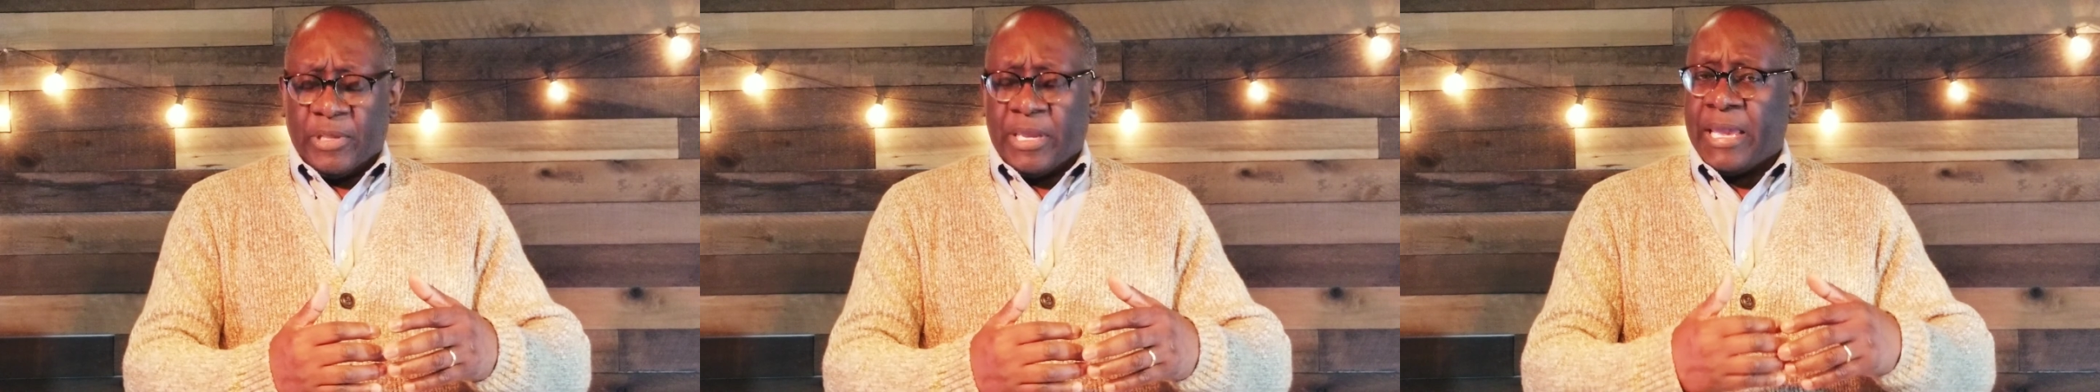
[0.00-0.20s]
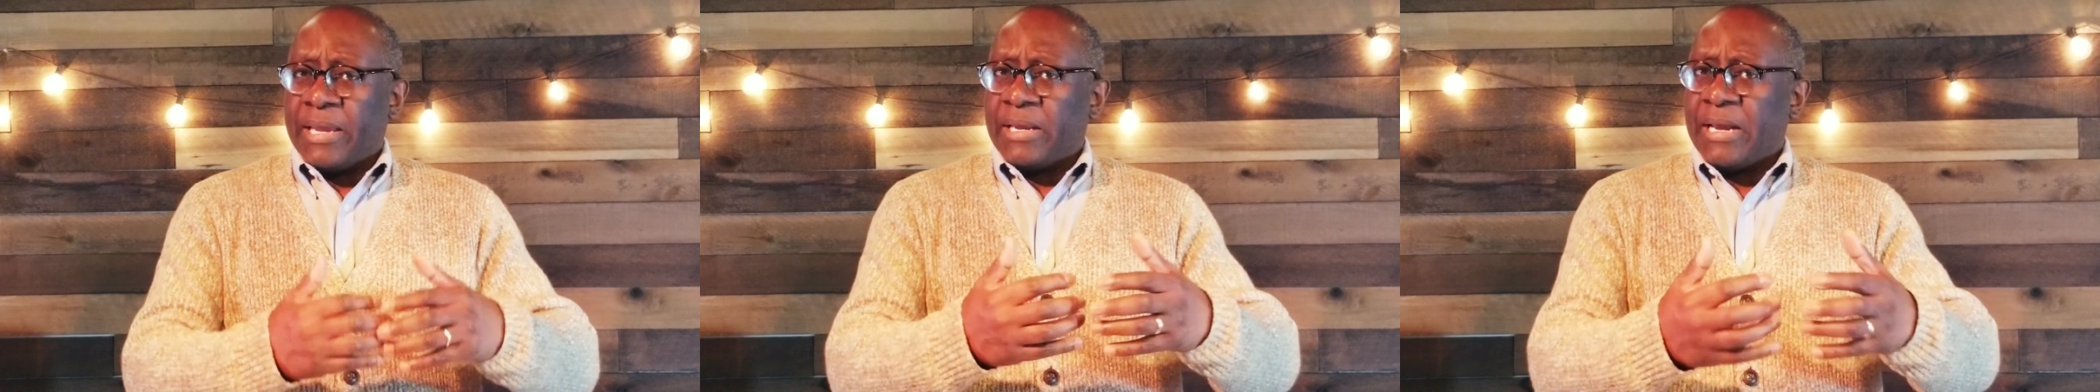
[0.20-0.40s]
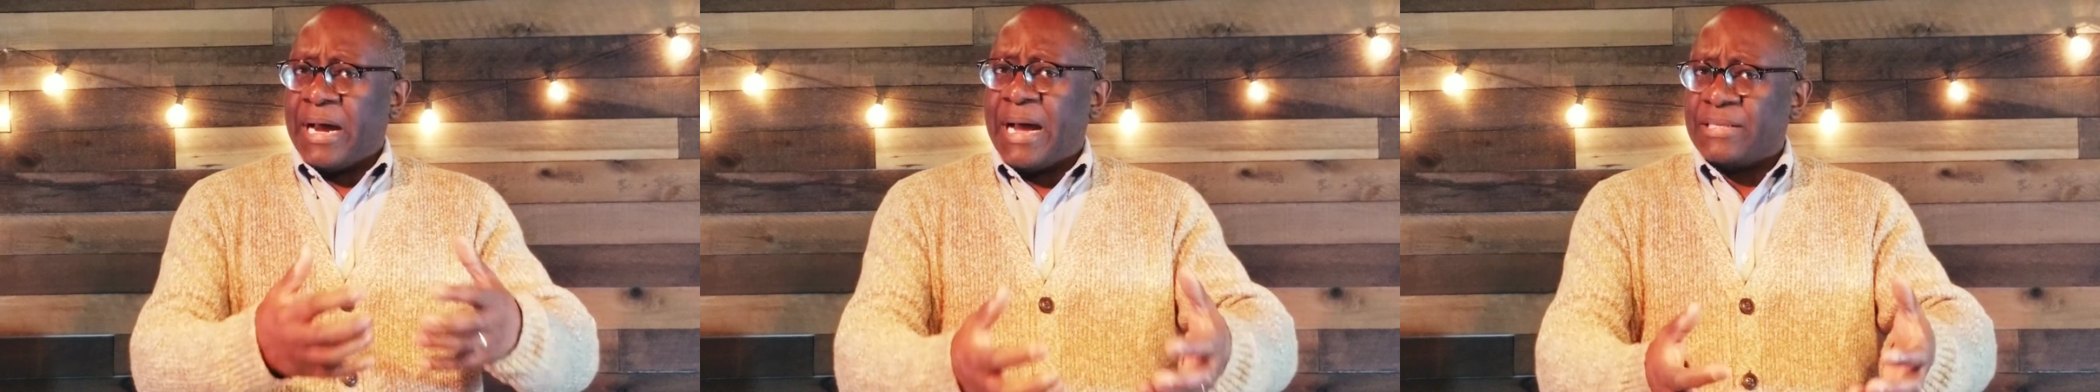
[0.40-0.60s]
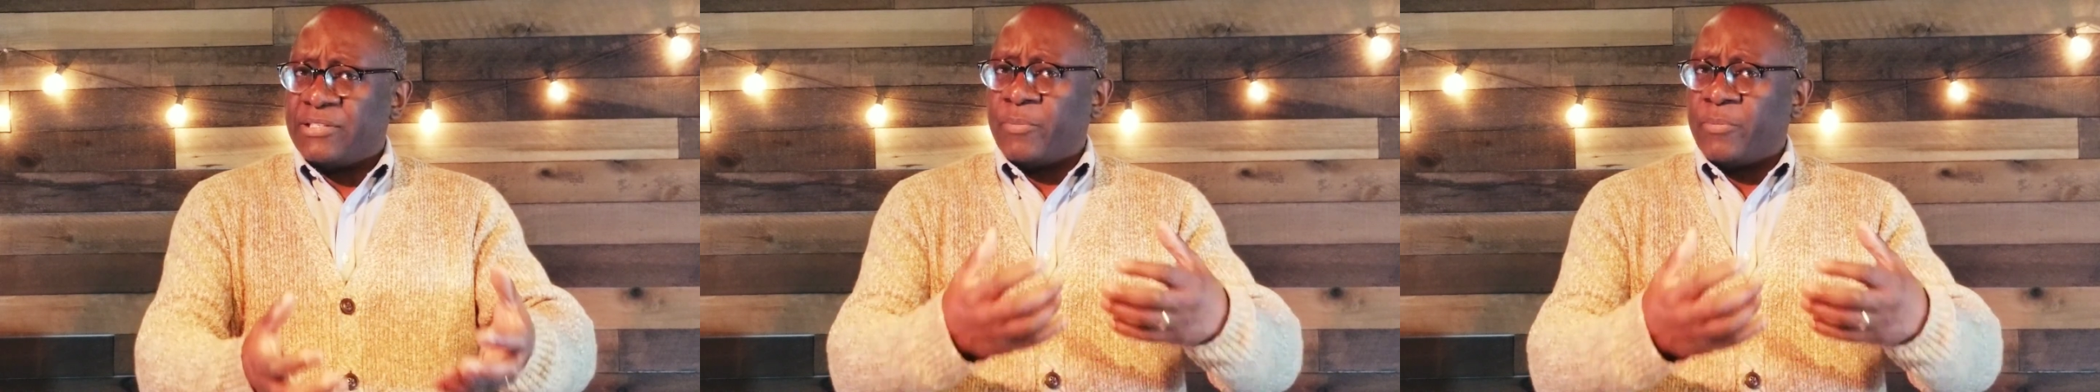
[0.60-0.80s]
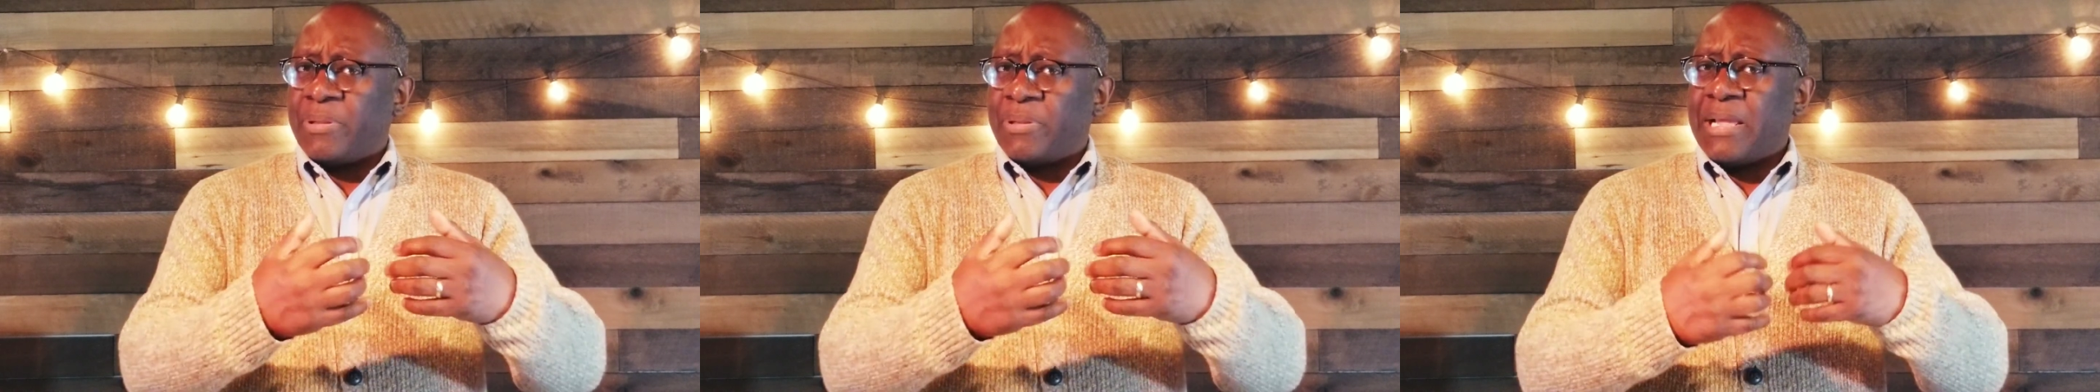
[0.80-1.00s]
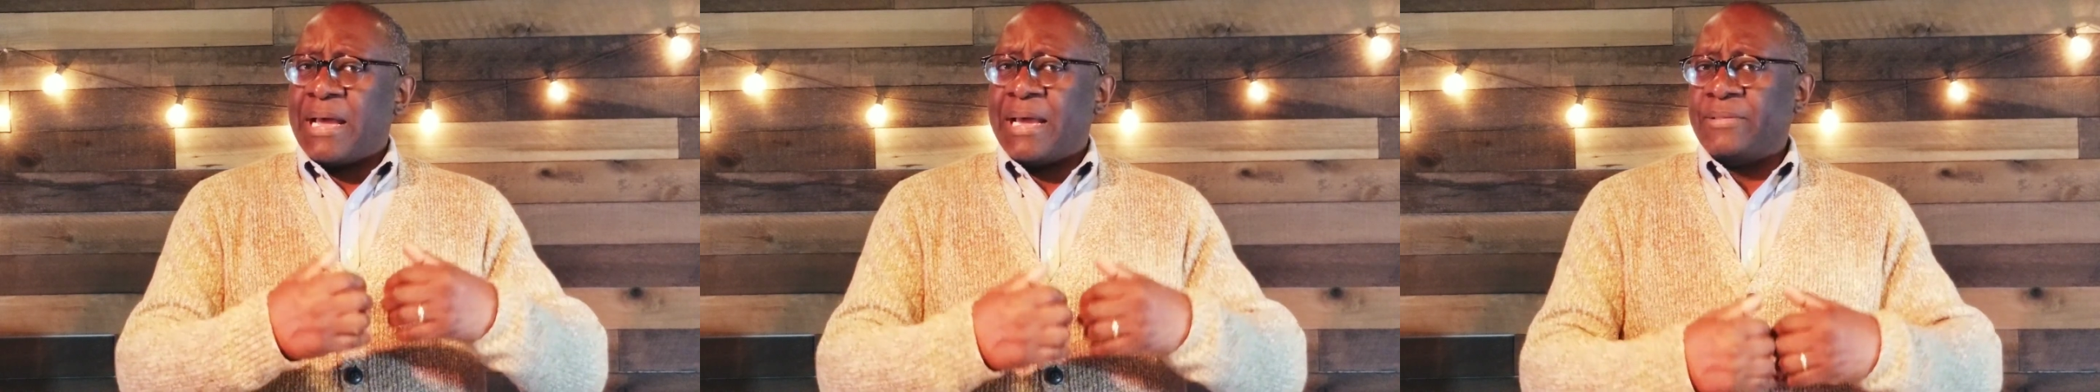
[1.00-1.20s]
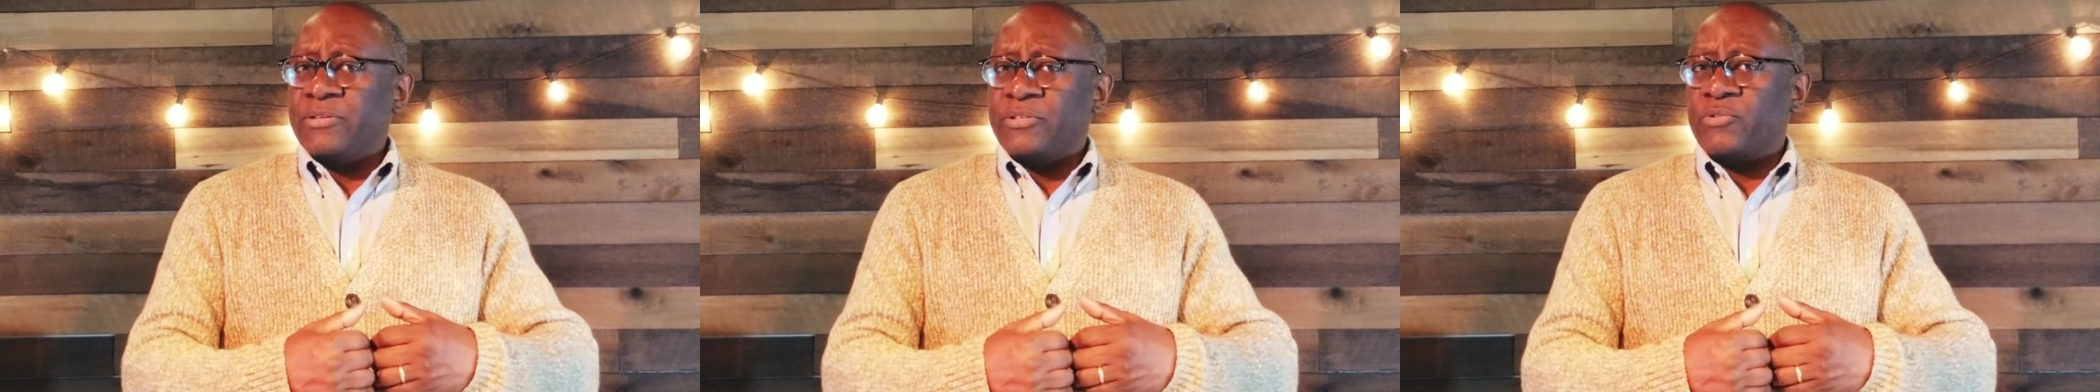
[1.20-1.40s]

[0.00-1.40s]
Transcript: and God supplied the